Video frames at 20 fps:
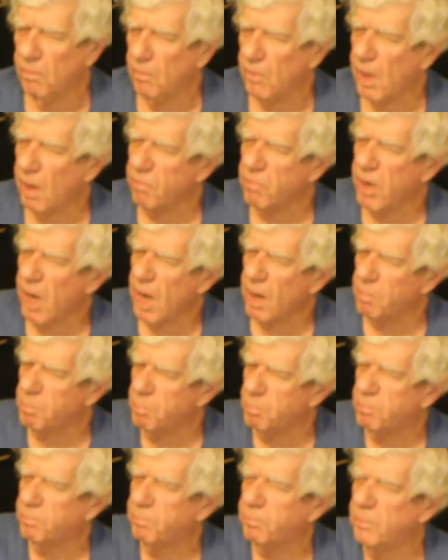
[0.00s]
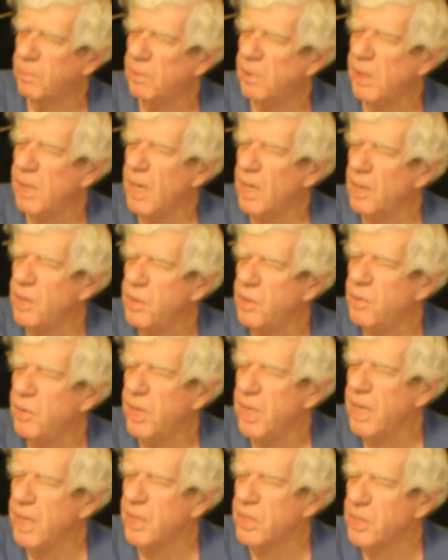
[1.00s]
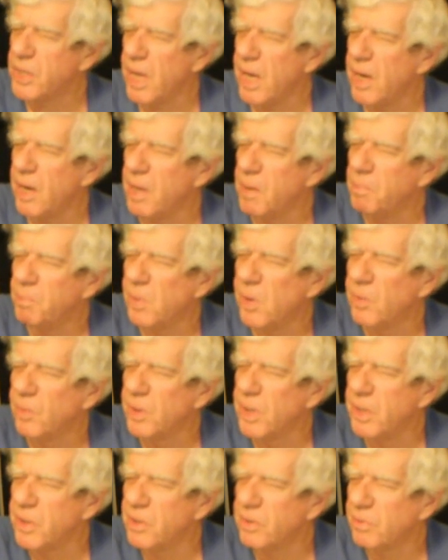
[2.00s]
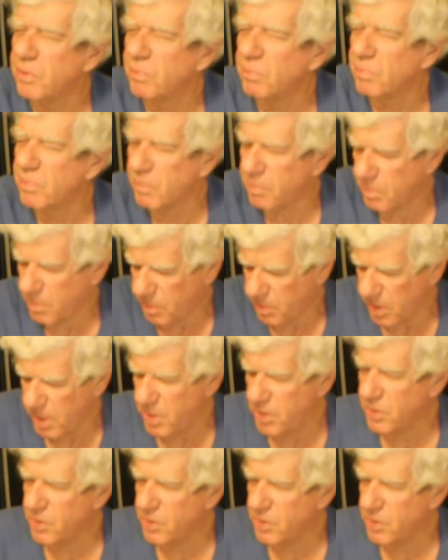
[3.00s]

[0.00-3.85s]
I've got a little unique setup on these